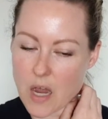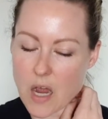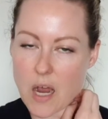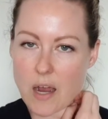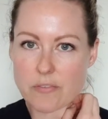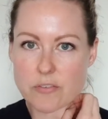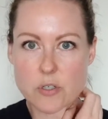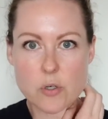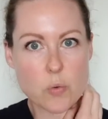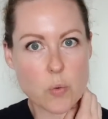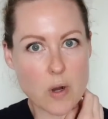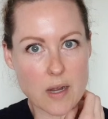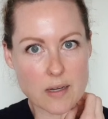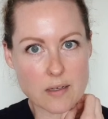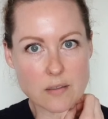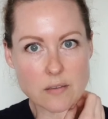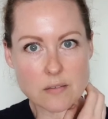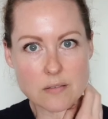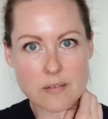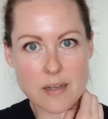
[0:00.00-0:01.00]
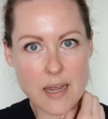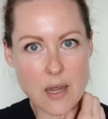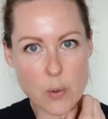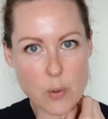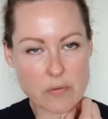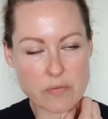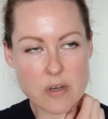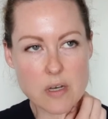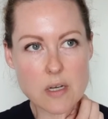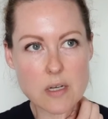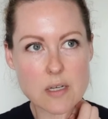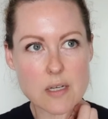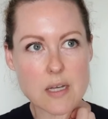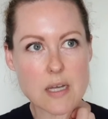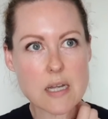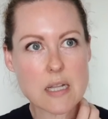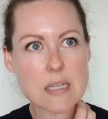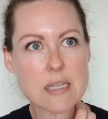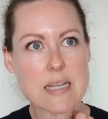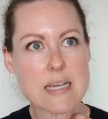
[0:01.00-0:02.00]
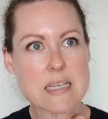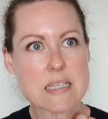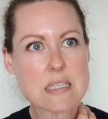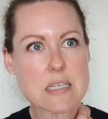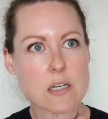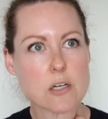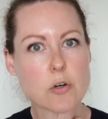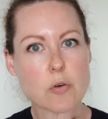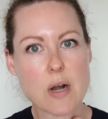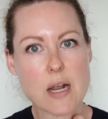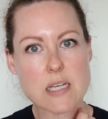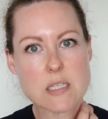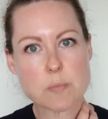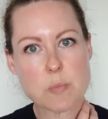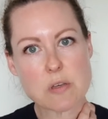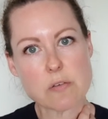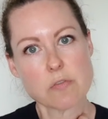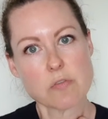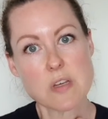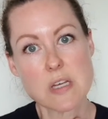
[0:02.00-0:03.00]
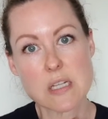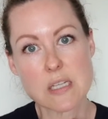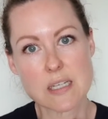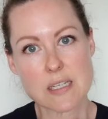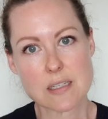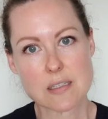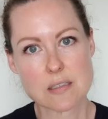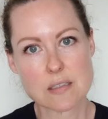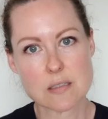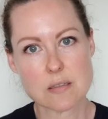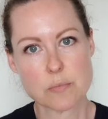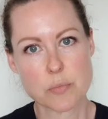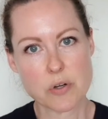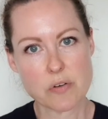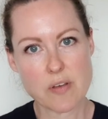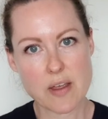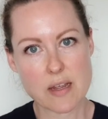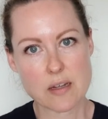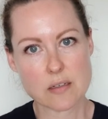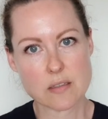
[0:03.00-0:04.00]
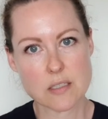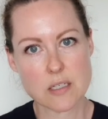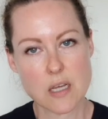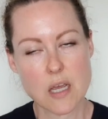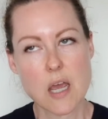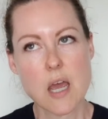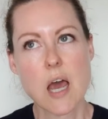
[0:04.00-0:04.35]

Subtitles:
After a while, however, less grasping feelings prevailed.